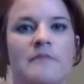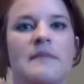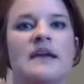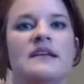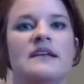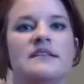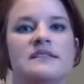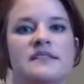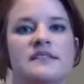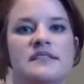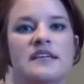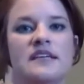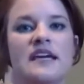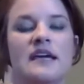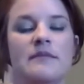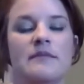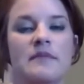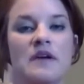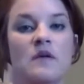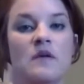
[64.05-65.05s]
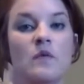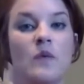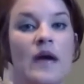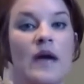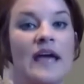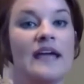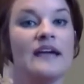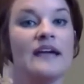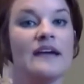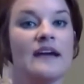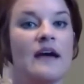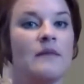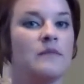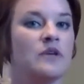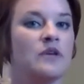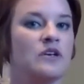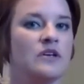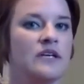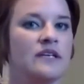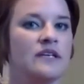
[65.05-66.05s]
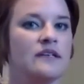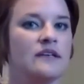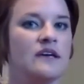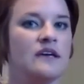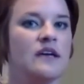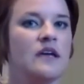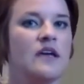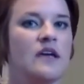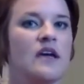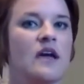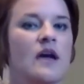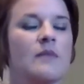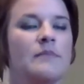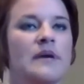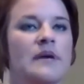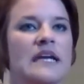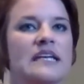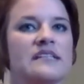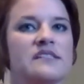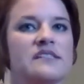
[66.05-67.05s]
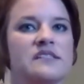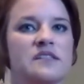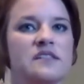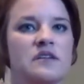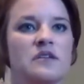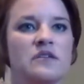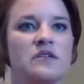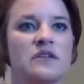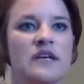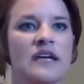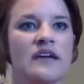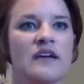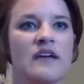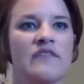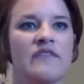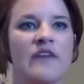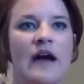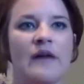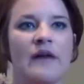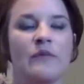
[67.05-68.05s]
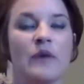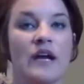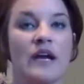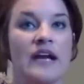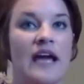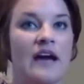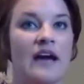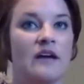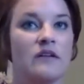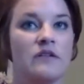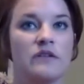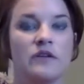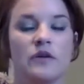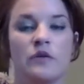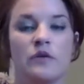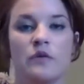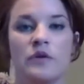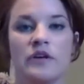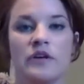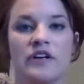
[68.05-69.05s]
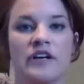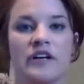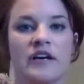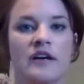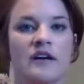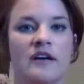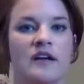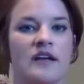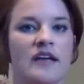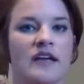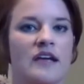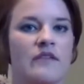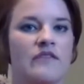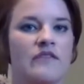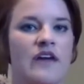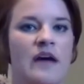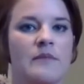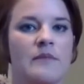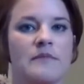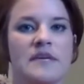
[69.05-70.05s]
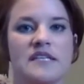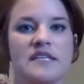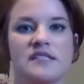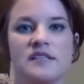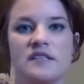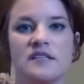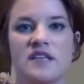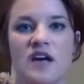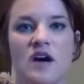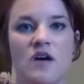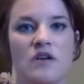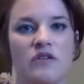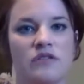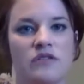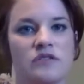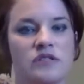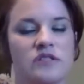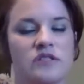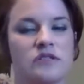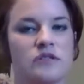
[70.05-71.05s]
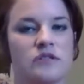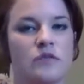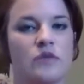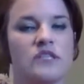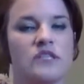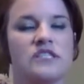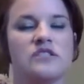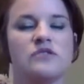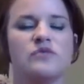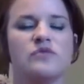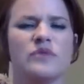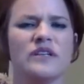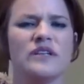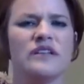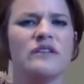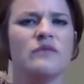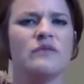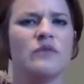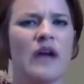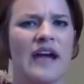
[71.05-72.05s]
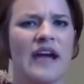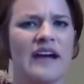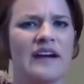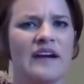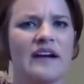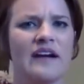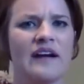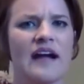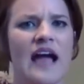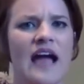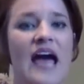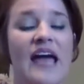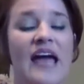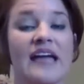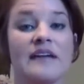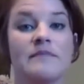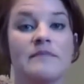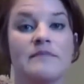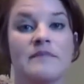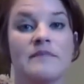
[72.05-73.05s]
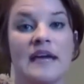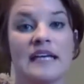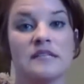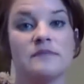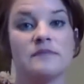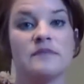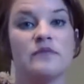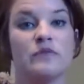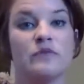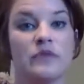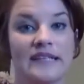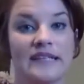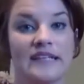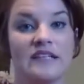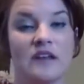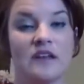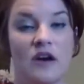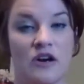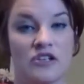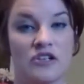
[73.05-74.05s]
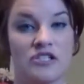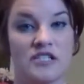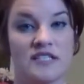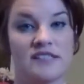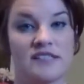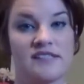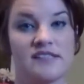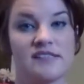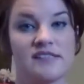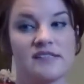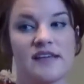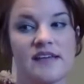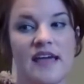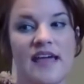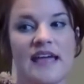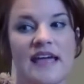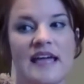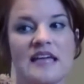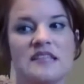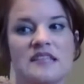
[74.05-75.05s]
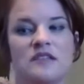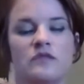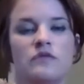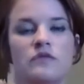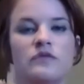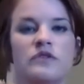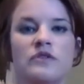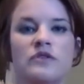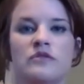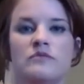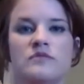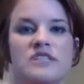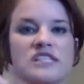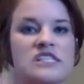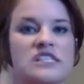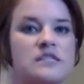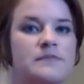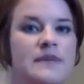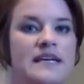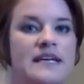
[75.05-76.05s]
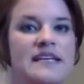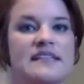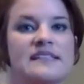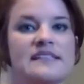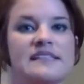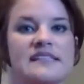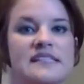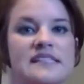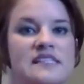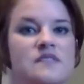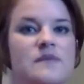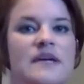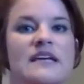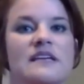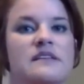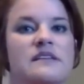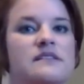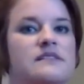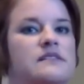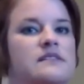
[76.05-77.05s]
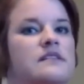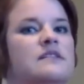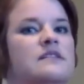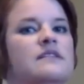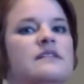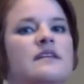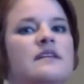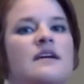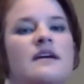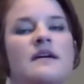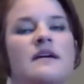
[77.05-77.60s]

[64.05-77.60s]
medicine to keep me awake, I'm good. But as soon if I run out or if I miss a dose, which is really rare, it makes me really nauseous and the room just spins and spins, and